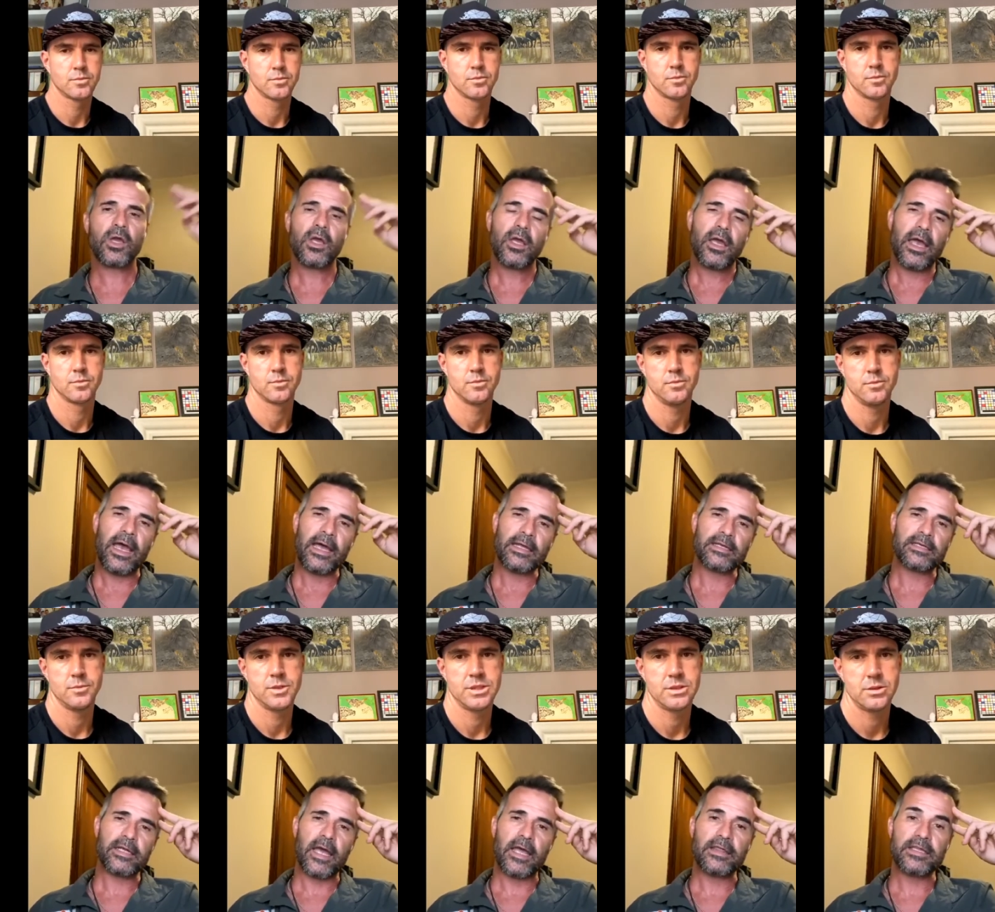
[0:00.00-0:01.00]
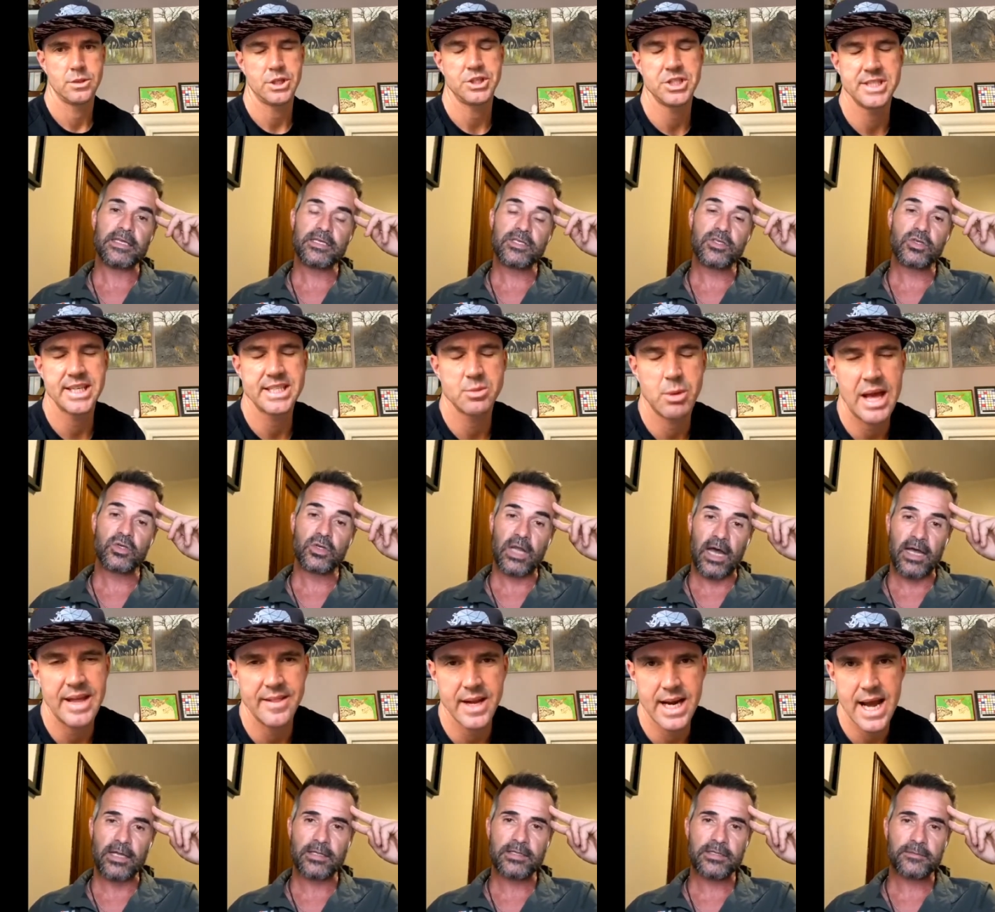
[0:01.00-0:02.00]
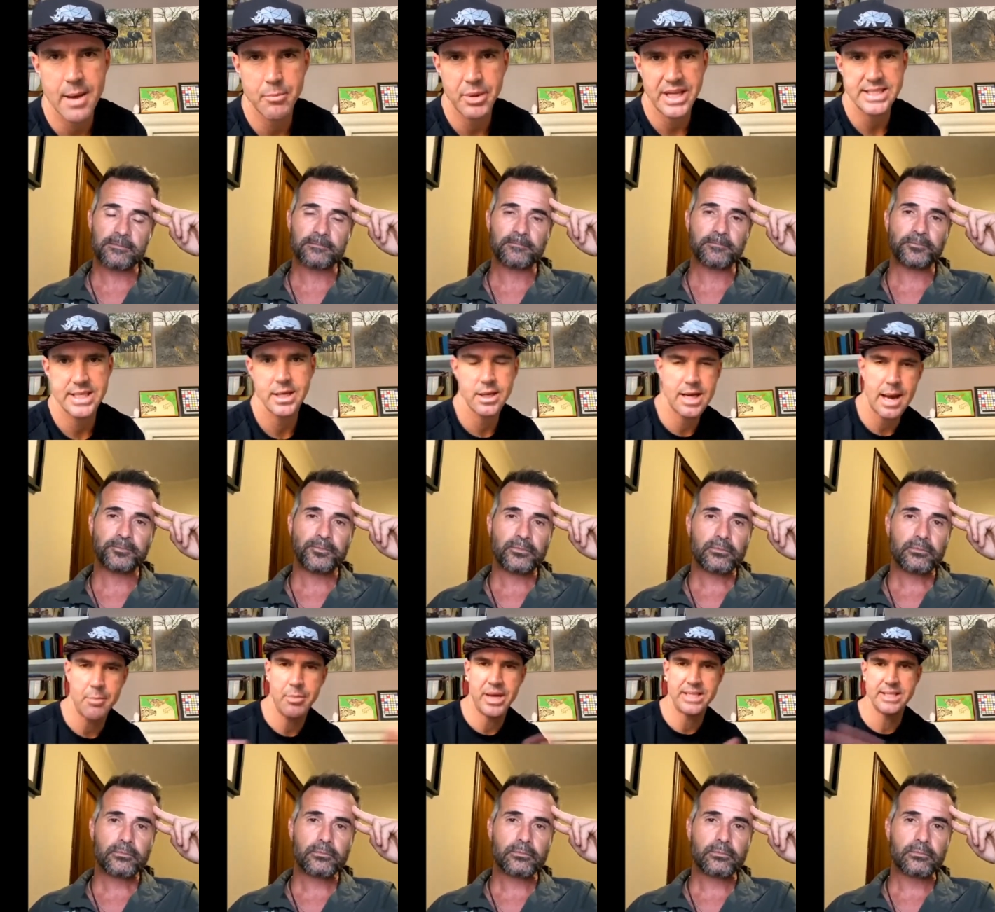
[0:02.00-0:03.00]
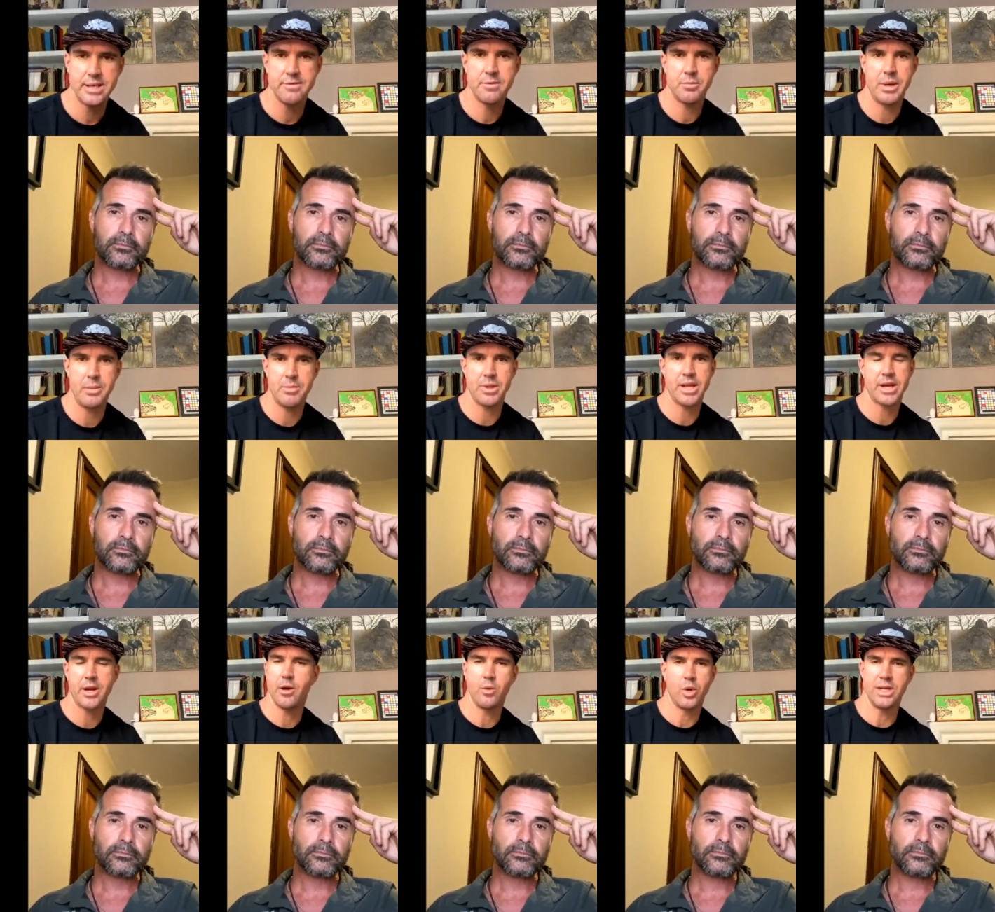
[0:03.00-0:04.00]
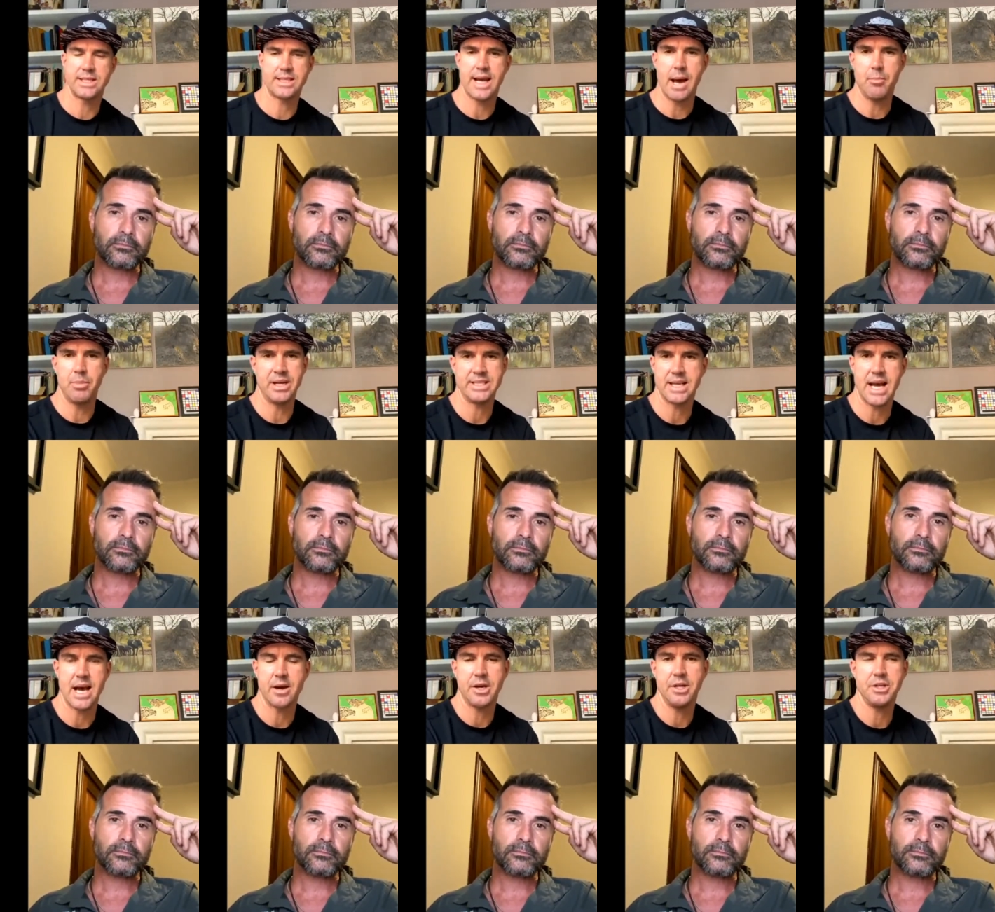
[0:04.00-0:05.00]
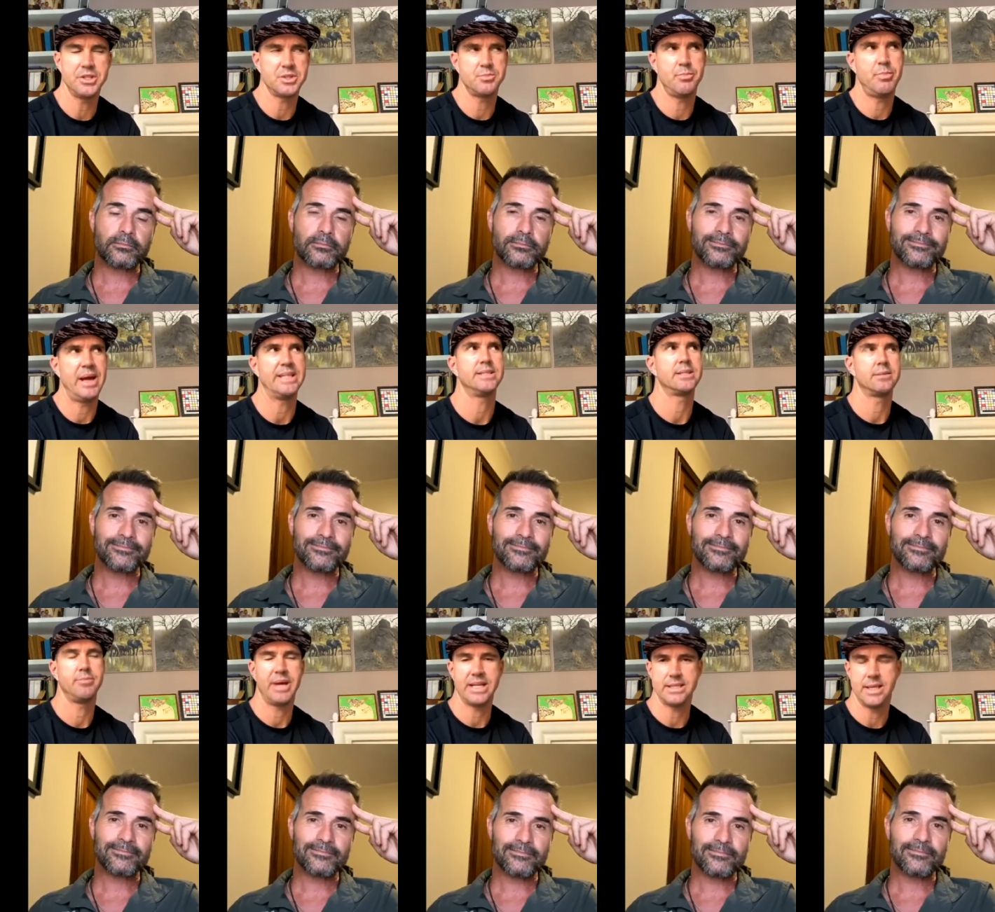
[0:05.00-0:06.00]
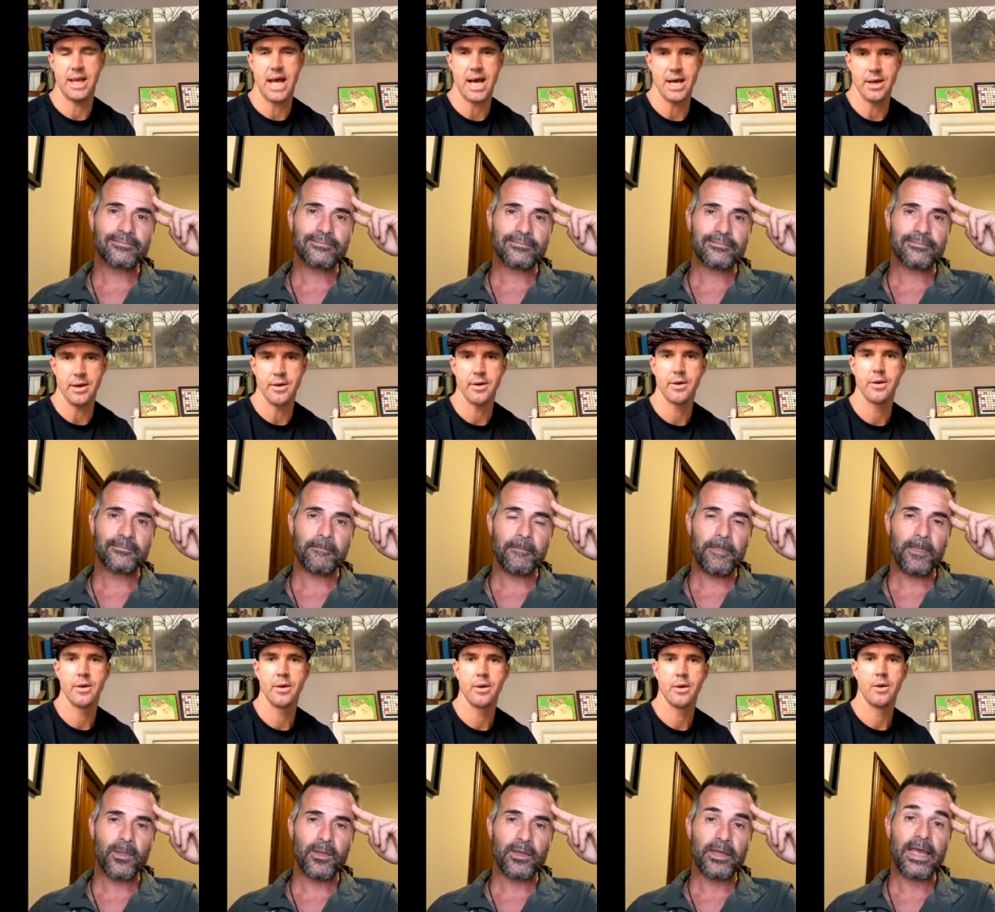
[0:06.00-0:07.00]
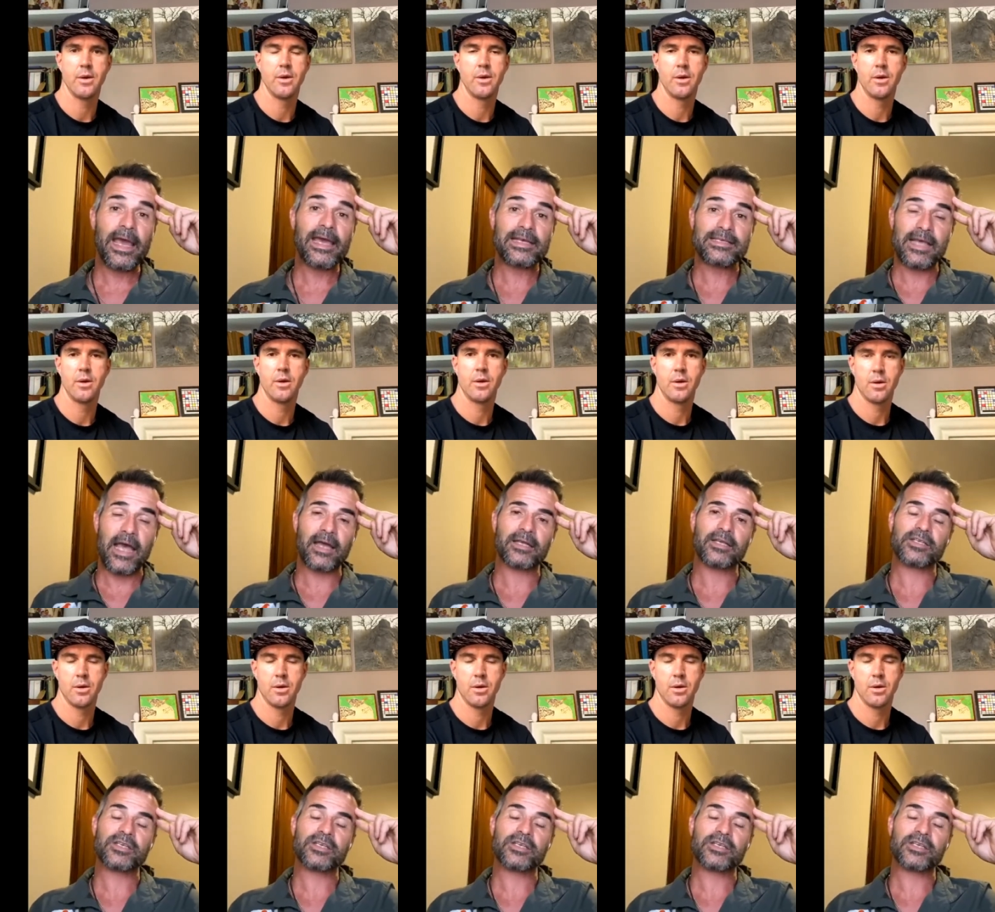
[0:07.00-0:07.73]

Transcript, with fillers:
Speaker 1: And and these just two explain lions... the
Speaker 2: cub petting. Cub petting for people that go, what is cub petting? How can you just pet a pet a lion?
Speaker 1: Yeah, exactly. So